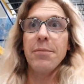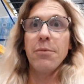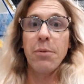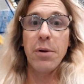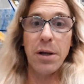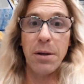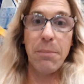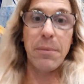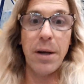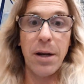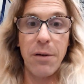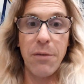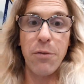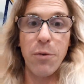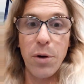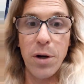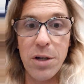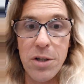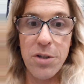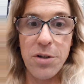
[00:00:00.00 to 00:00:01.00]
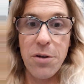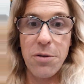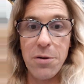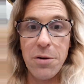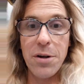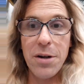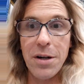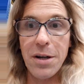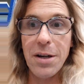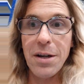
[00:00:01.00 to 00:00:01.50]
we could make a Voyager
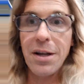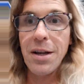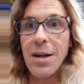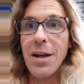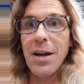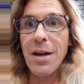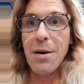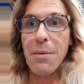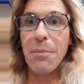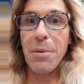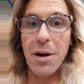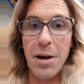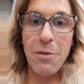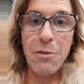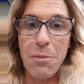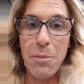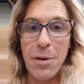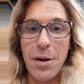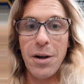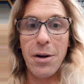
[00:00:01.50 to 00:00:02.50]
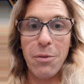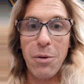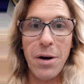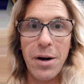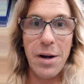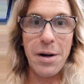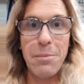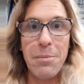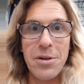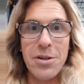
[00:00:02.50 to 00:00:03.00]
3, but it would be a
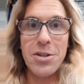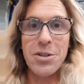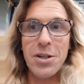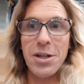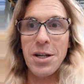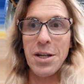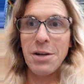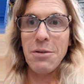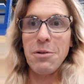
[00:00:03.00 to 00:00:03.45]
quantum machine,